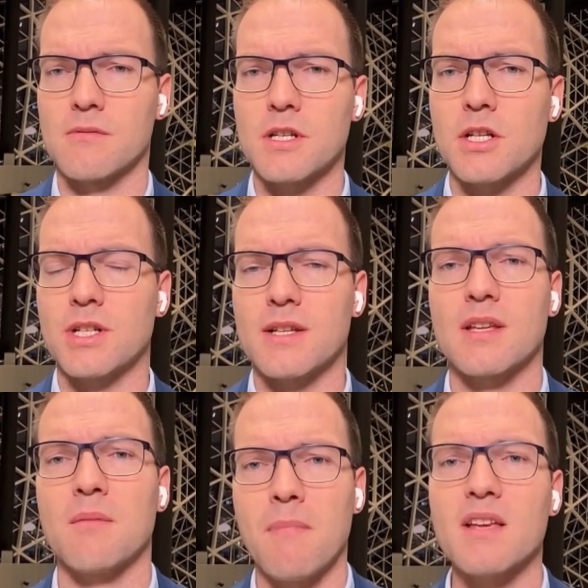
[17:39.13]
So they're
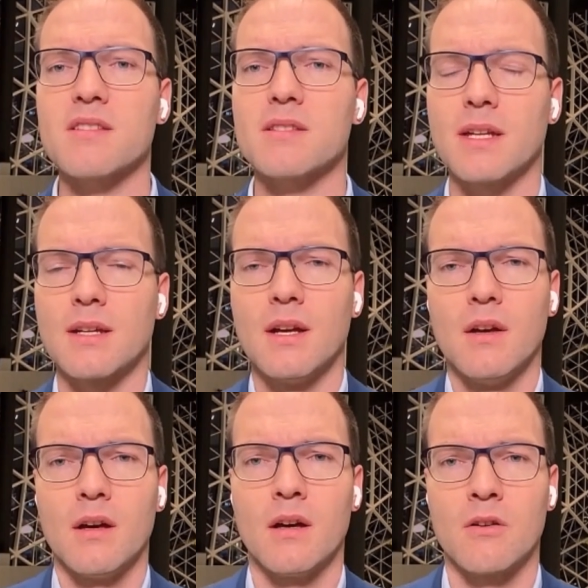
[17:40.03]
just amassing
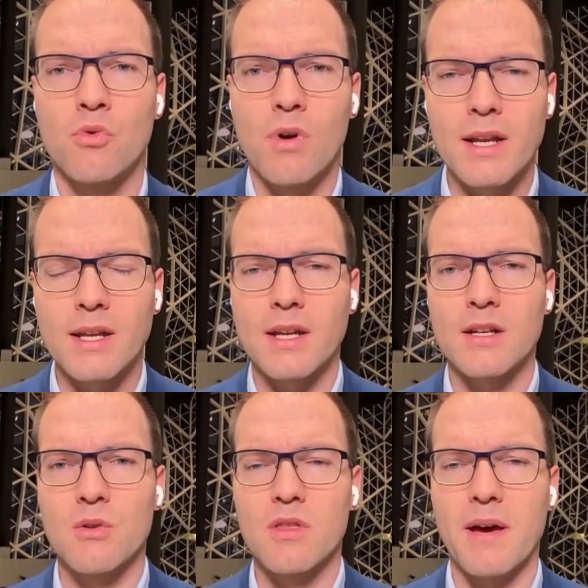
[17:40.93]
and running
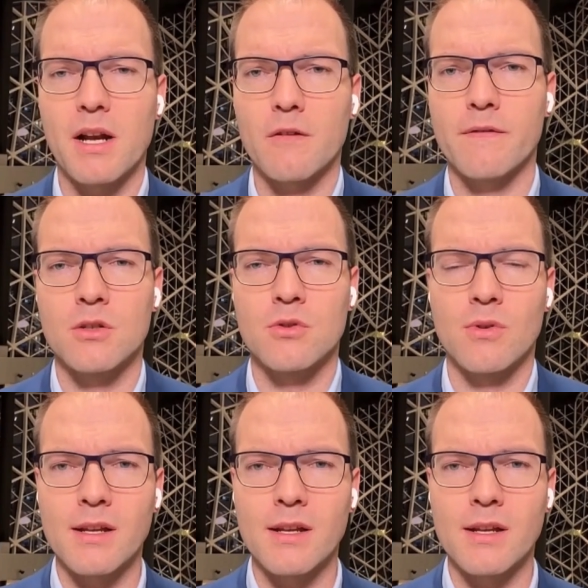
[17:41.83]
into the battlefield,